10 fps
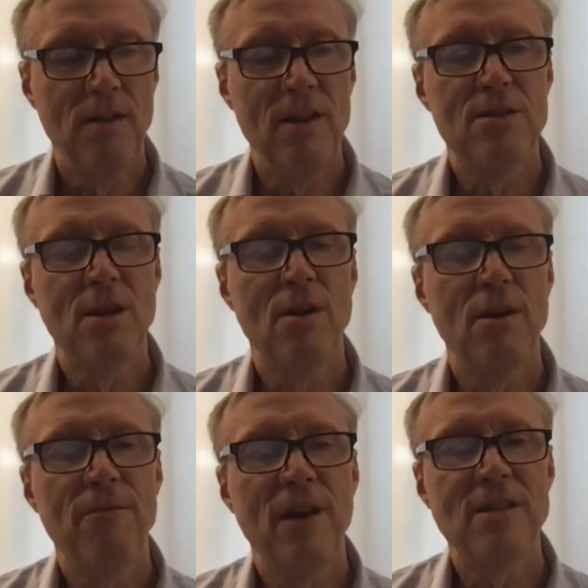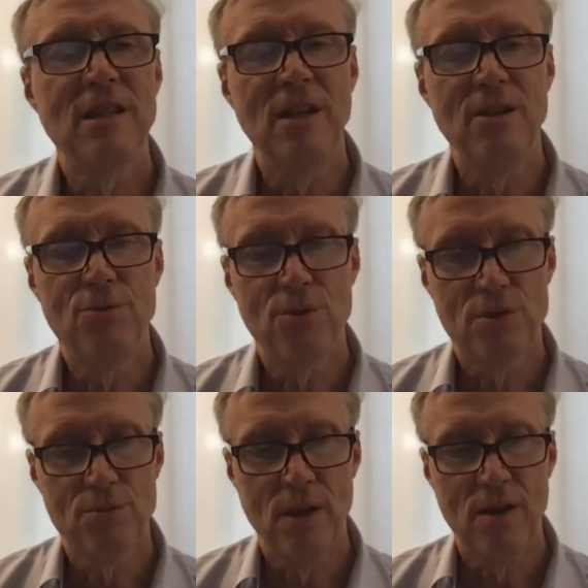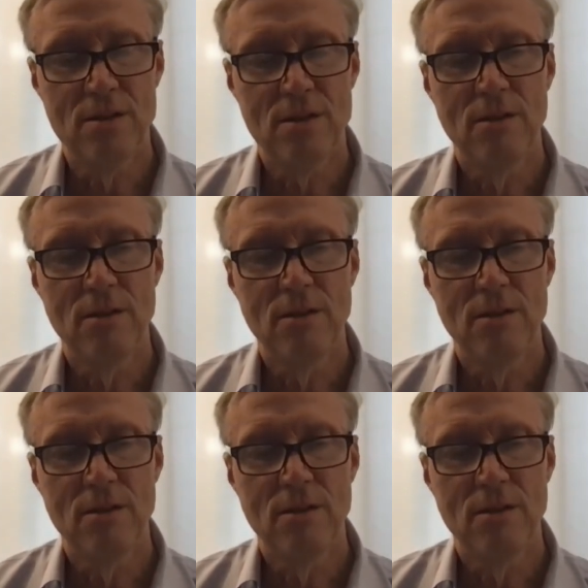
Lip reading: they started affecting interest rates,